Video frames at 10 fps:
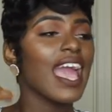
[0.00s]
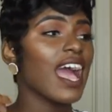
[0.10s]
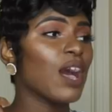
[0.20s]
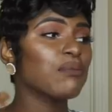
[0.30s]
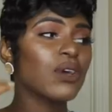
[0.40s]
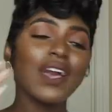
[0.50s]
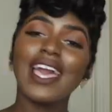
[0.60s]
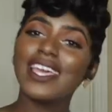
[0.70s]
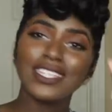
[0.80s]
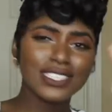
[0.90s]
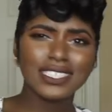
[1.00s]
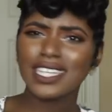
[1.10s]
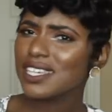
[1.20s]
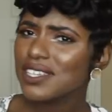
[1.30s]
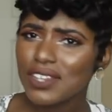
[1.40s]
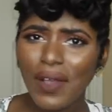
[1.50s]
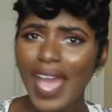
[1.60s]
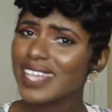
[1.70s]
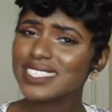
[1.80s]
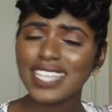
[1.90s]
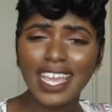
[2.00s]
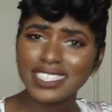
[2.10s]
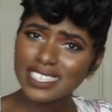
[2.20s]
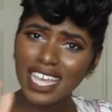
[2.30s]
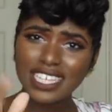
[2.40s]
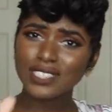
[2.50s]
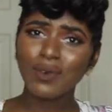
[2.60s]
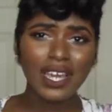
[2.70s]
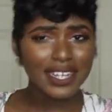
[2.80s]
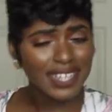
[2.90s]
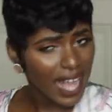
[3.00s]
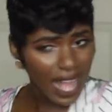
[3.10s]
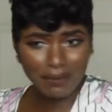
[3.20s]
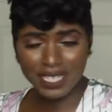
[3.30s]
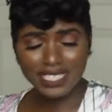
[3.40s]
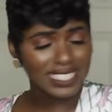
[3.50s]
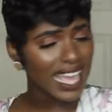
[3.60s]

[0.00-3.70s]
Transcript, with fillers: Um, go ahead and just, you know, hashtag Design Squad in the comments.